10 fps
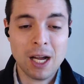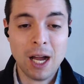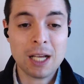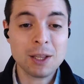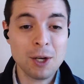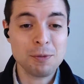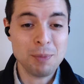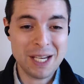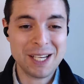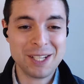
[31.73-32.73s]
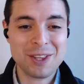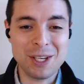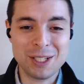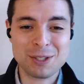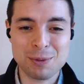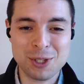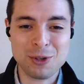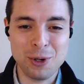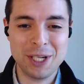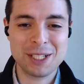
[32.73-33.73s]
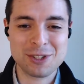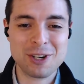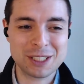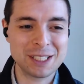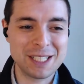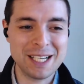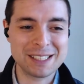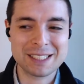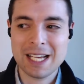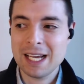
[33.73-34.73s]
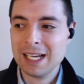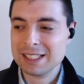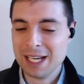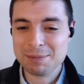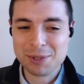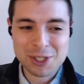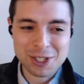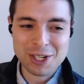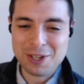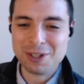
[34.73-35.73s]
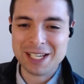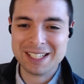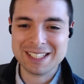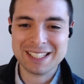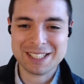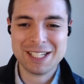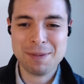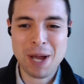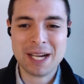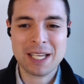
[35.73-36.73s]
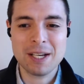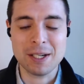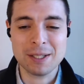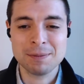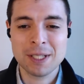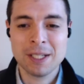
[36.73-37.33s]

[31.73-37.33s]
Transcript: I love making things with toy construction kits, as I'm sure you can see back here.